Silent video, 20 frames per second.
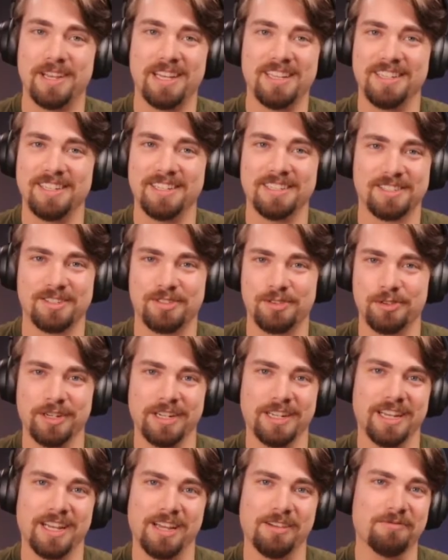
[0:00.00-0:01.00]
mainly a
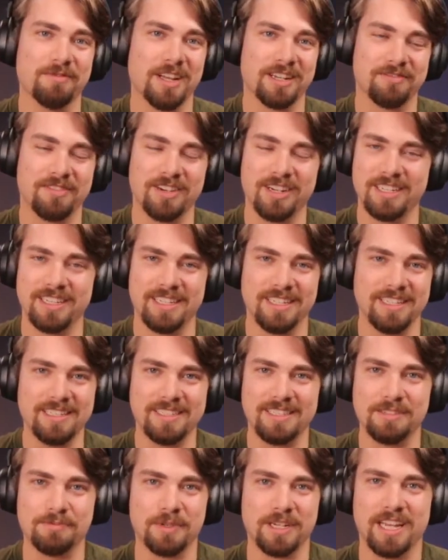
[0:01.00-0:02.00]
story game, like very
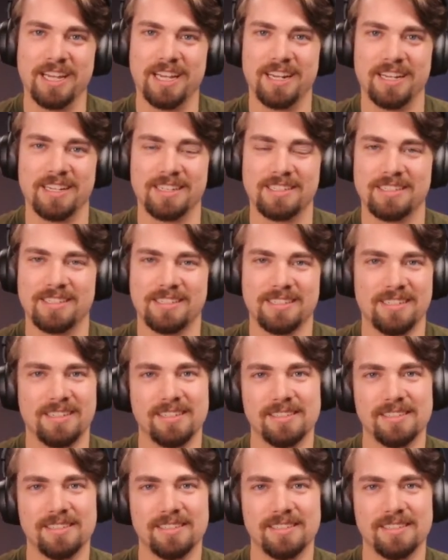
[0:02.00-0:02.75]
easy mechanics.